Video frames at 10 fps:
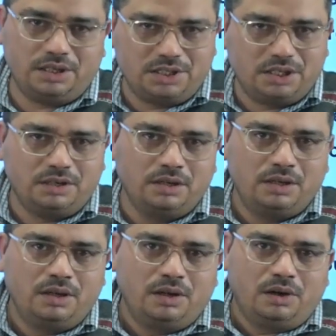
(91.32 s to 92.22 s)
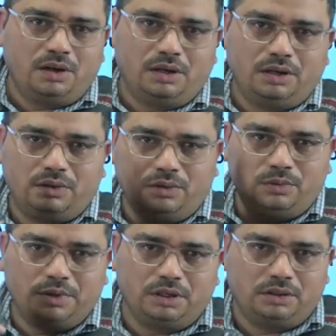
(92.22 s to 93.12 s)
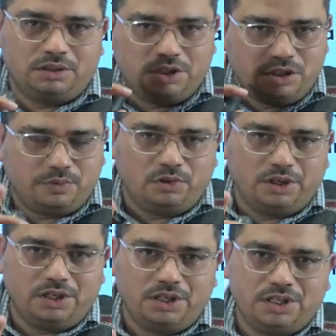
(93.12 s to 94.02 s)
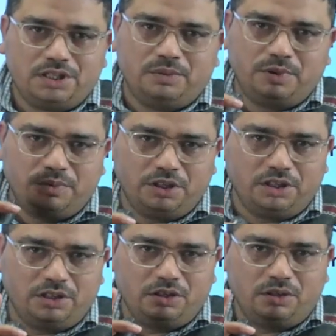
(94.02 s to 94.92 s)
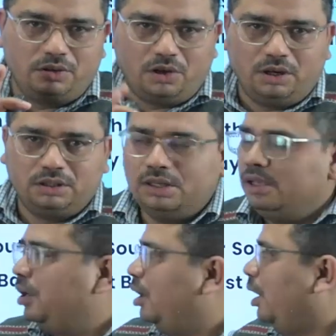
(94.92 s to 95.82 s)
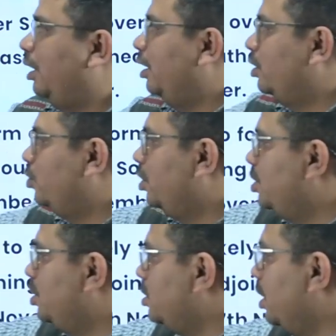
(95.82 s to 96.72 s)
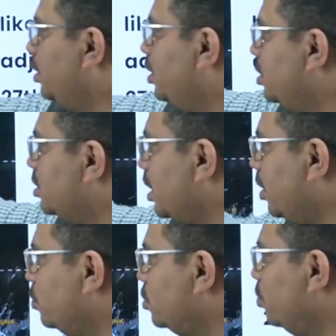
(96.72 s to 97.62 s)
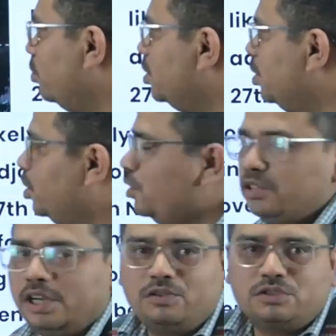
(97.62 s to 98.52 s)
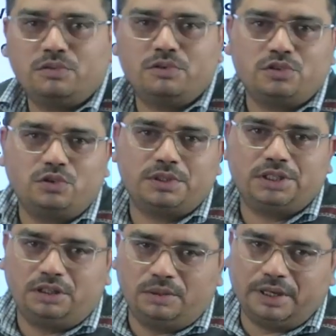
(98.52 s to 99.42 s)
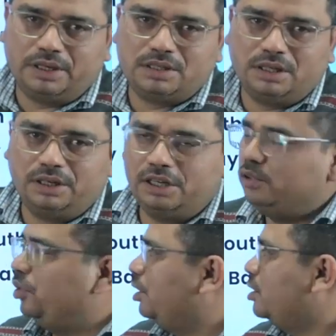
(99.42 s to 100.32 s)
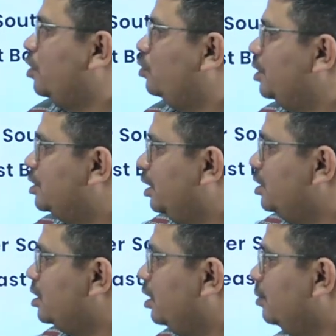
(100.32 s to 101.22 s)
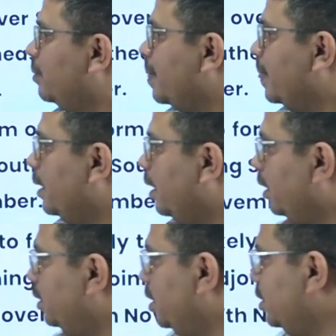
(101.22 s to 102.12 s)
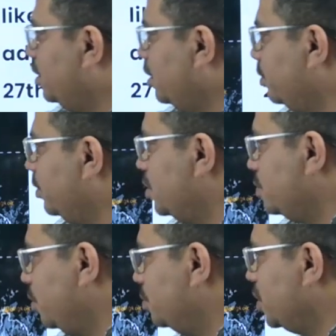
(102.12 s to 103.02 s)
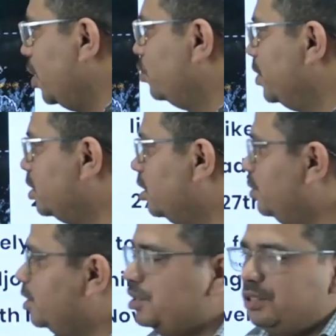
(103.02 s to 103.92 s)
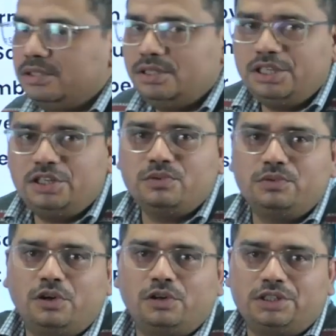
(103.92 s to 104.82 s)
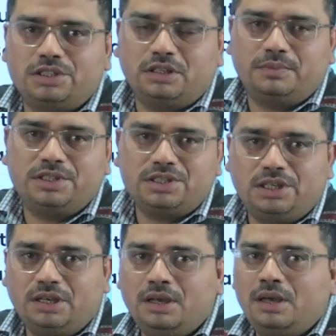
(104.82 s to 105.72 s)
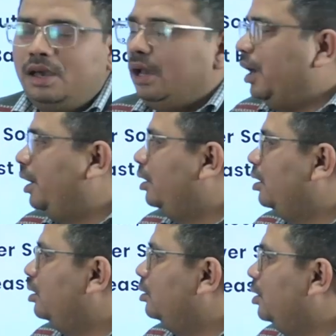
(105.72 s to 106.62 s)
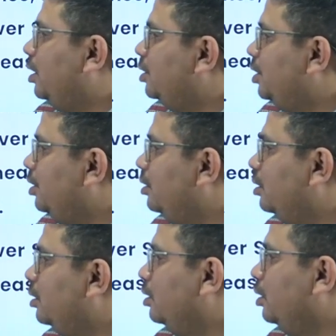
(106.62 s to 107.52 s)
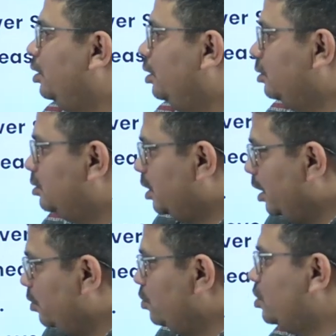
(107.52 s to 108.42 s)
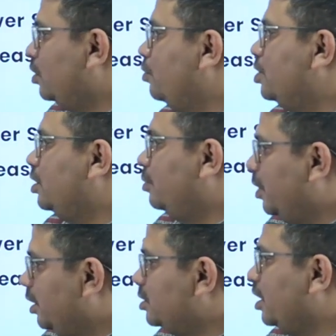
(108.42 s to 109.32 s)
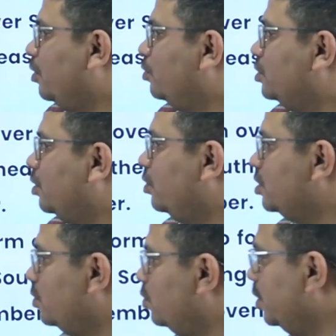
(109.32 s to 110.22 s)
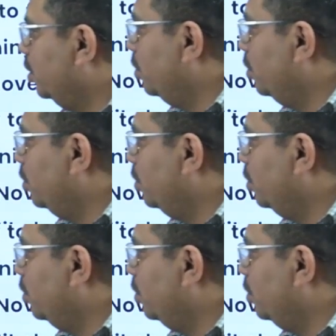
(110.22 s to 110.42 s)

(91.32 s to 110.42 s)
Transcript: region, over 64 degrees east and 15 degrees north and adjoining region, and there is a cyclone circulation, a new cyclone circulation over central Pakistan adjoining southwest Rajasthan, and there is a trough runs from southwest Arabian Sea to northeast Arabian Sea, and there is a cyclone circulation, embedded cyclone circulation over